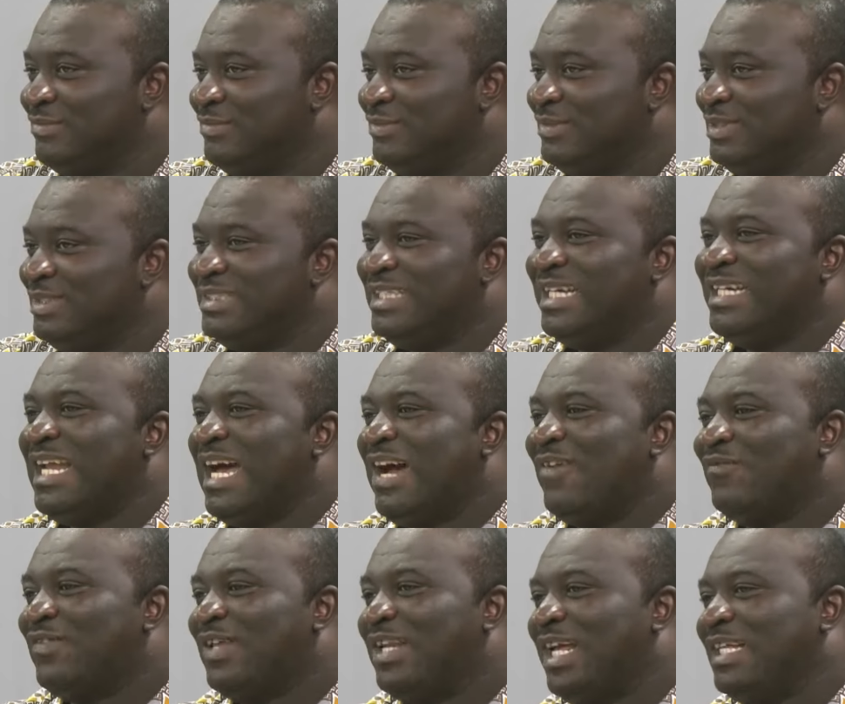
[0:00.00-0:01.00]
Then
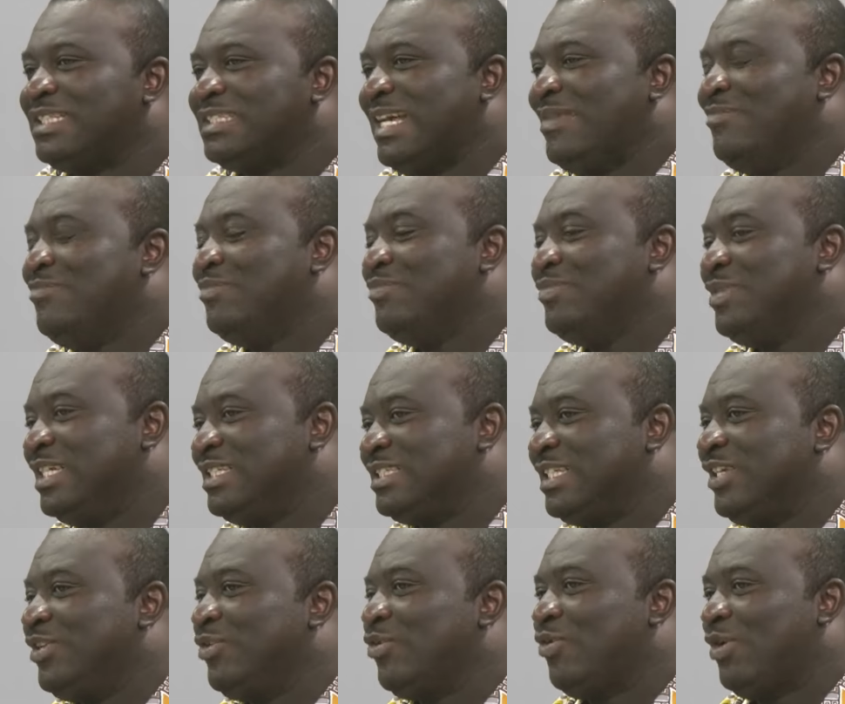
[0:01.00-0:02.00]
after that, so I'm me and son
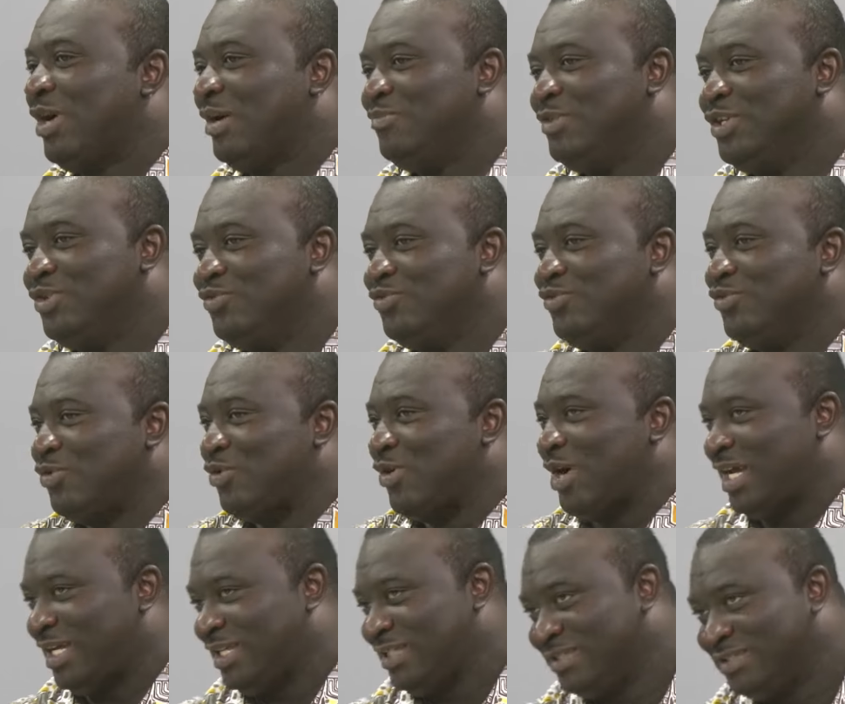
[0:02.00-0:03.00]
of me and no qua.
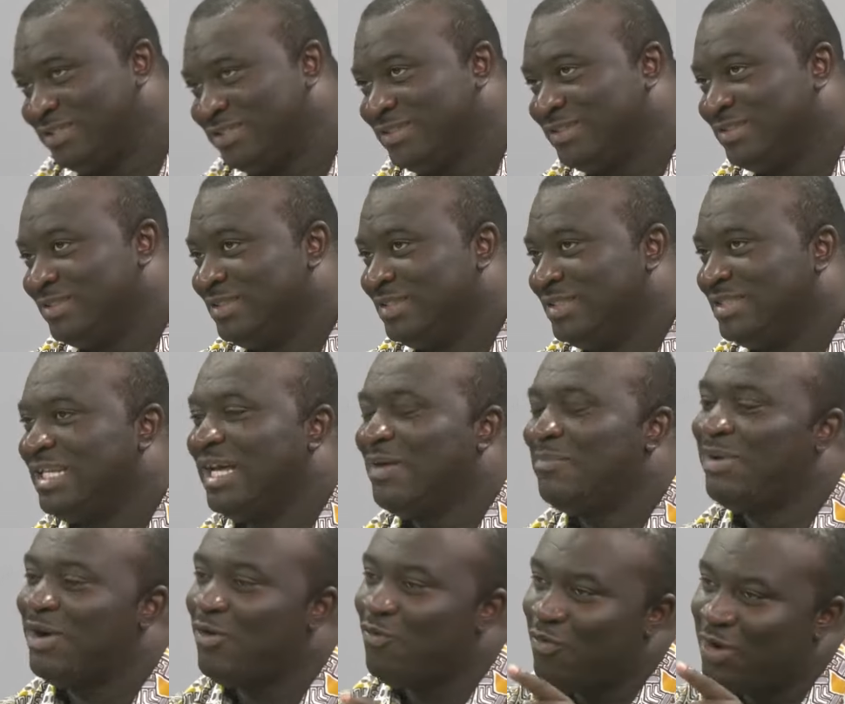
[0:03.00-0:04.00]
Now
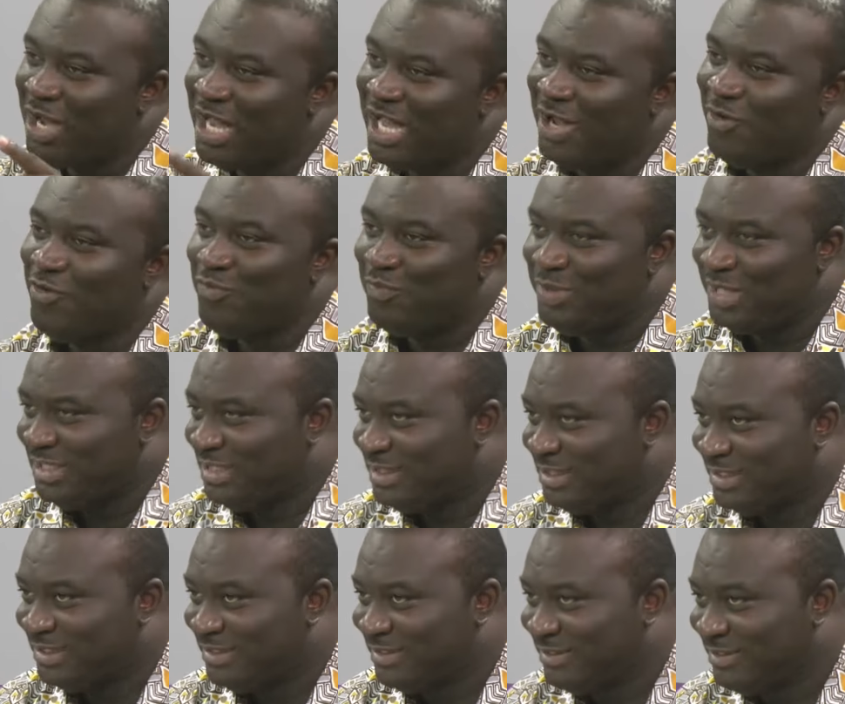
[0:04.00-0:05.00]
about wow pension,
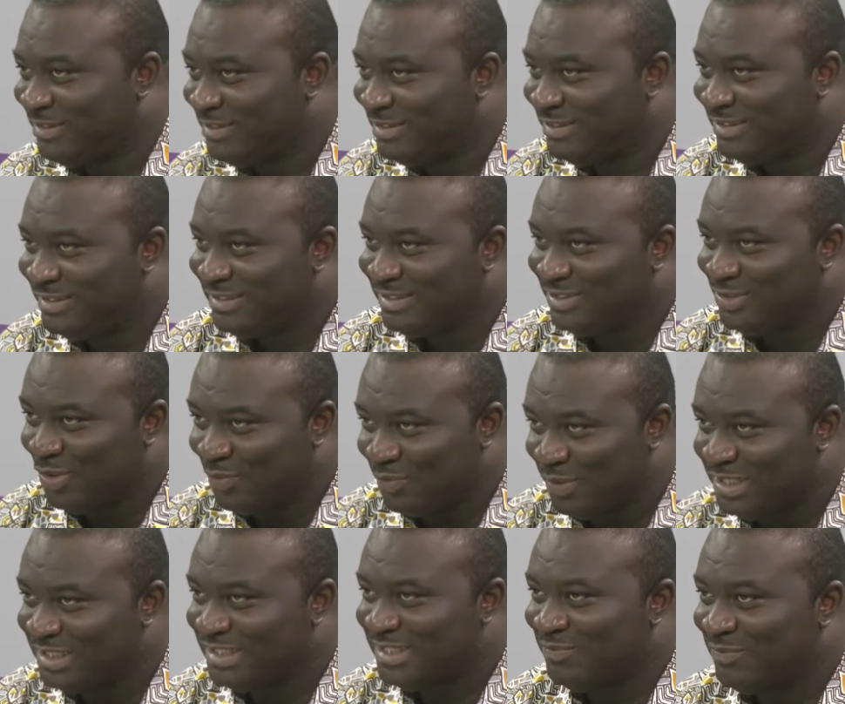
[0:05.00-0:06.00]
your
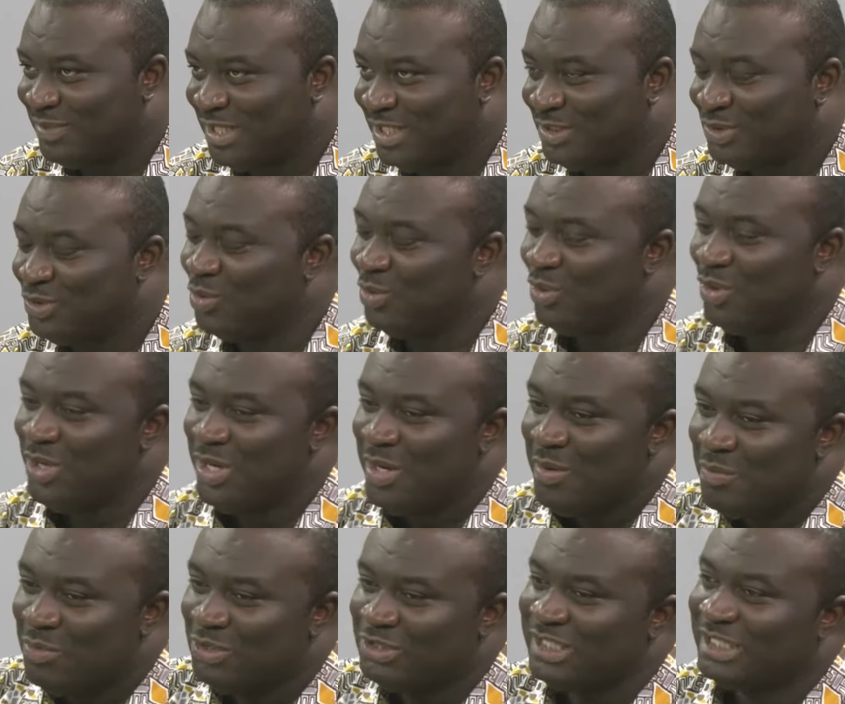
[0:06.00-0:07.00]
pension plan. So
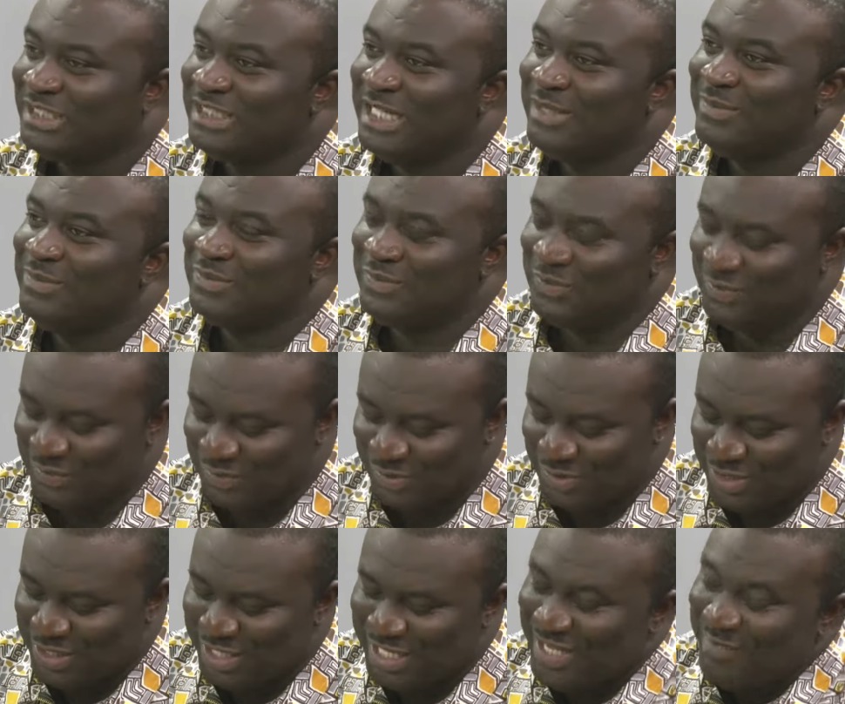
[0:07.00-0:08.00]
most of the times, no,
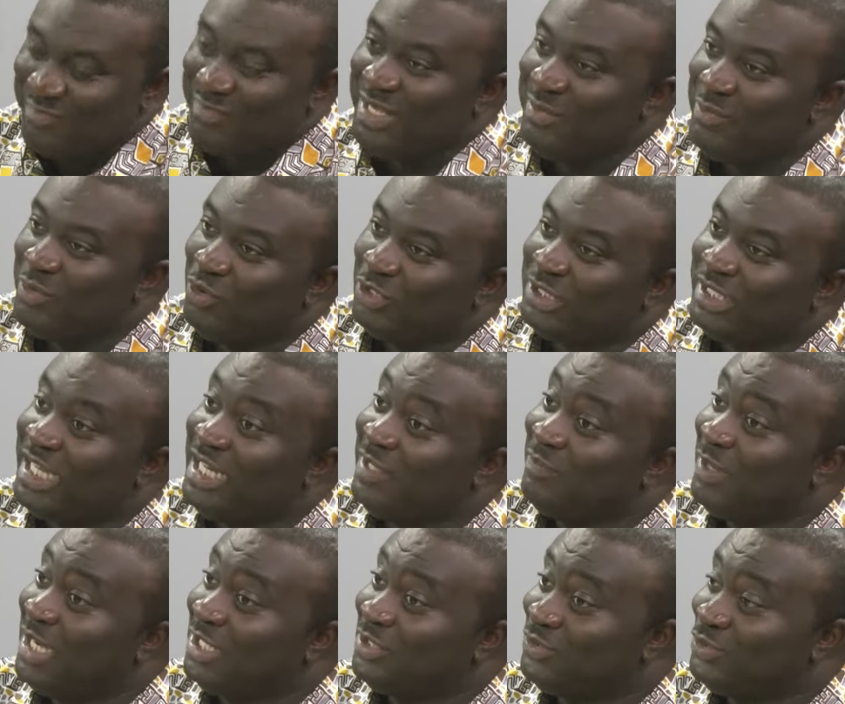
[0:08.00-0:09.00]
me or third
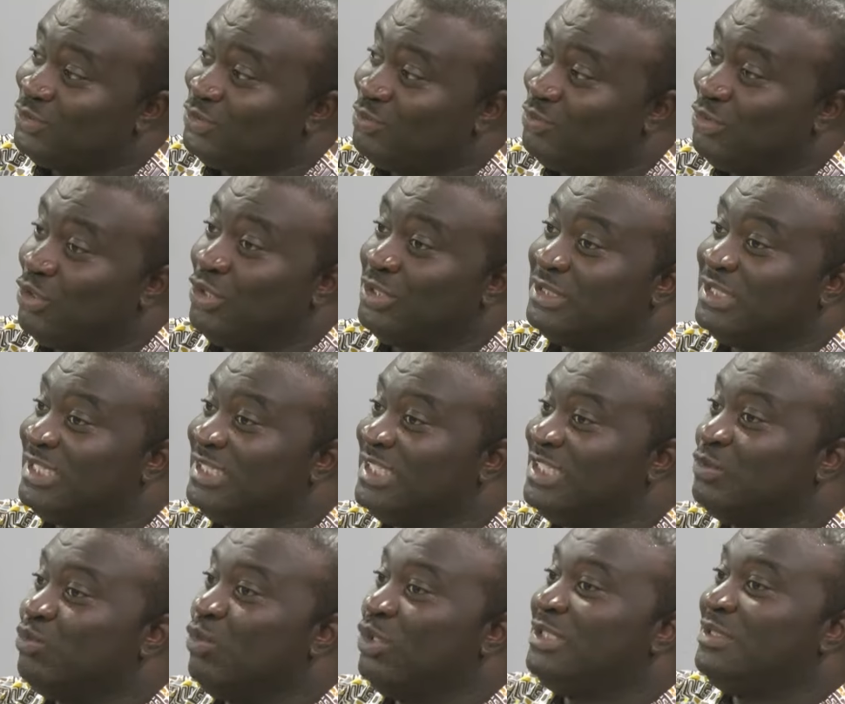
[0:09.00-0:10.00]
part, no, because it is
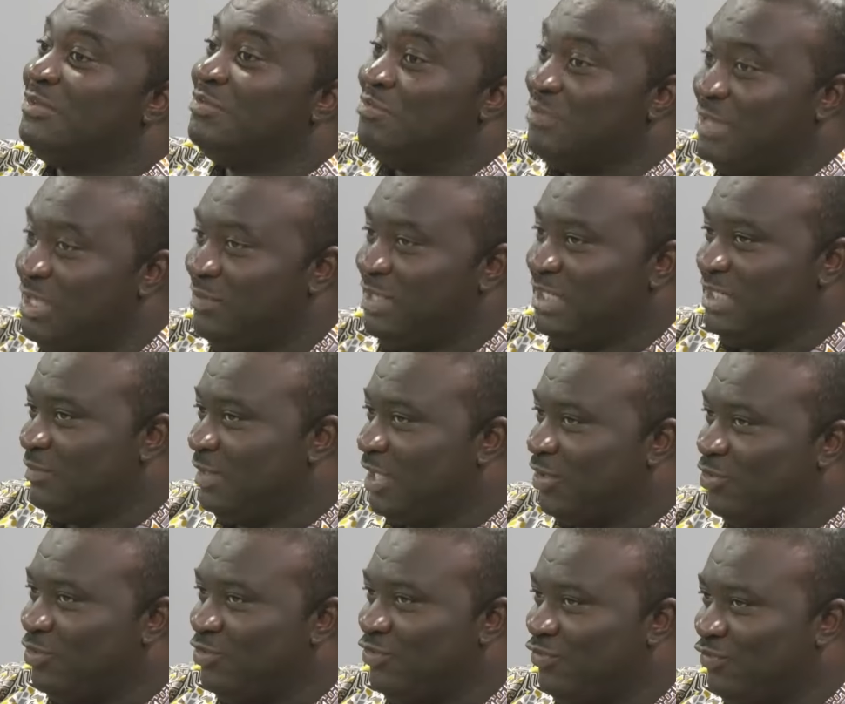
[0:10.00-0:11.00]
what me to me I control.